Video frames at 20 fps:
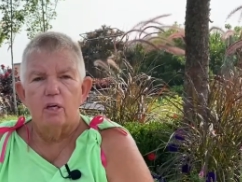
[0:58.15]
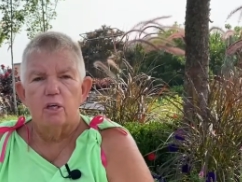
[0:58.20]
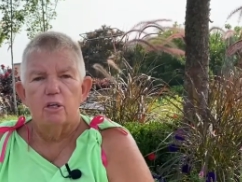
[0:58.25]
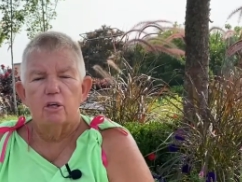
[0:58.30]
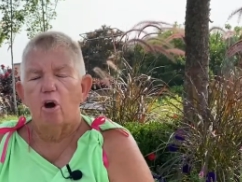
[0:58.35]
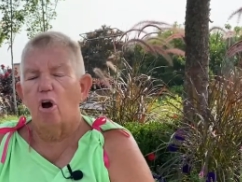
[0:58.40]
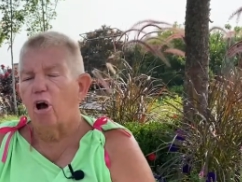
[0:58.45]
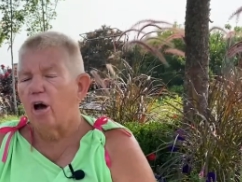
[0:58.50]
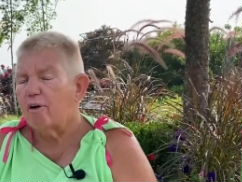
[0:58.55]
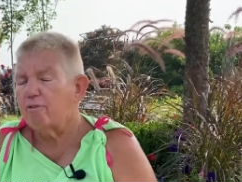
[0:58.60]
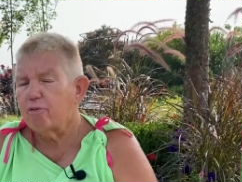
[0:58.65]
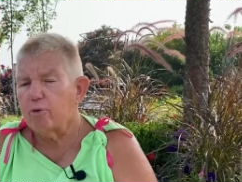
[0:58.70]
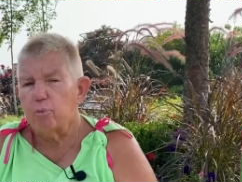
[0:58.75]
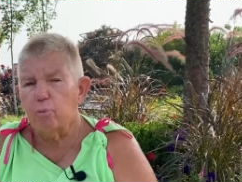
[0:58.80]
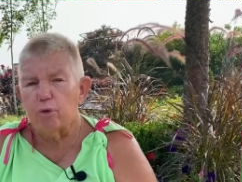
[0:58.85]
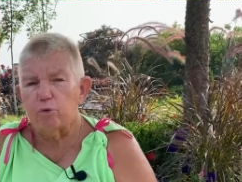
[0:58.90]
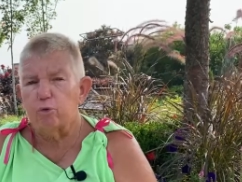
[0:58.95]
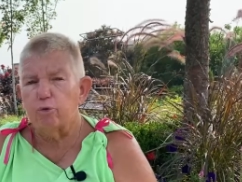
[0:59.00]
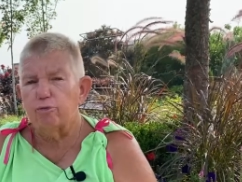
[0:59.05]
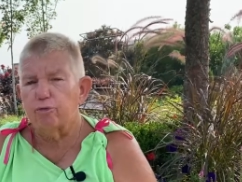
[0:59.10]
You often
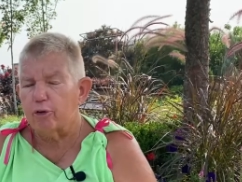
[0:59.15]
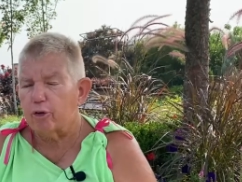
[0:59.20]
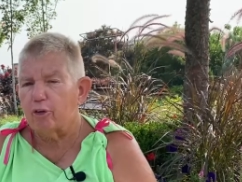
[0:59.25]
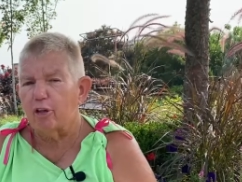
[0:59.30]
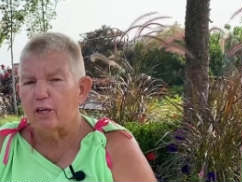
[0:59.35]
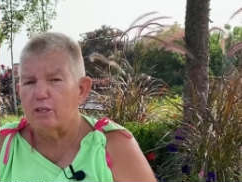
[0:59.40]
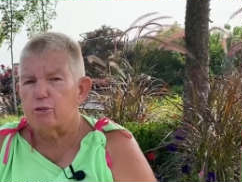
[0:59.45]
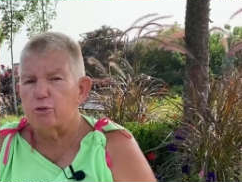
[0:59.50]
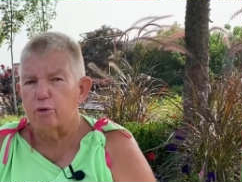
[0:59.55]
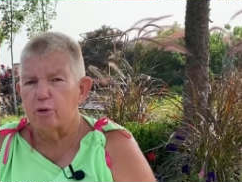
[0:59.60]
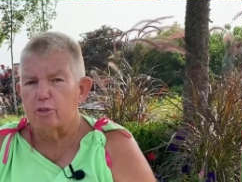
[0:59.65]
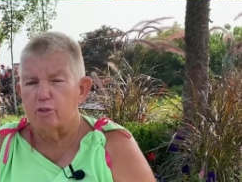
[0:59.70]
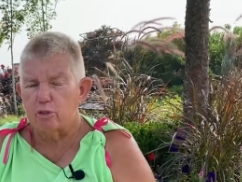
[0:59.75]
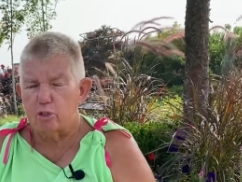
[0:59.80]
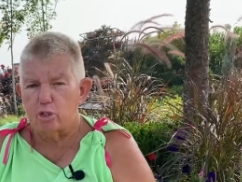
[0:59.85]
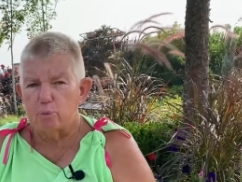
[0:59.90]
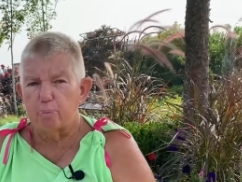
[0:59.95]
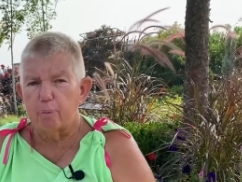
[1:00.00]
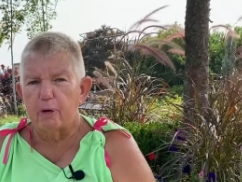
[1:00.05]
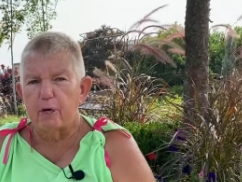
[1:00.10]
will do fertilizer in the
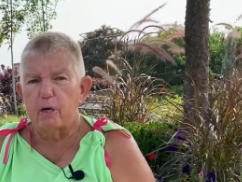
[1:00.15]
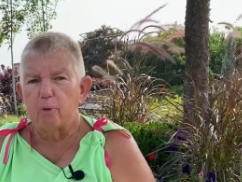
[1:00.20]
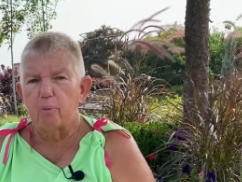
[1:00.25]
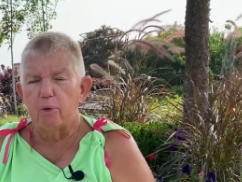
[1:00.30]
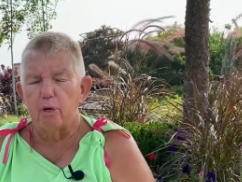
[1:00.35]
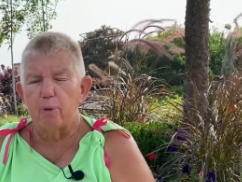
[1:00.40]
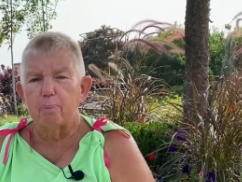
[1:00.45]
spring when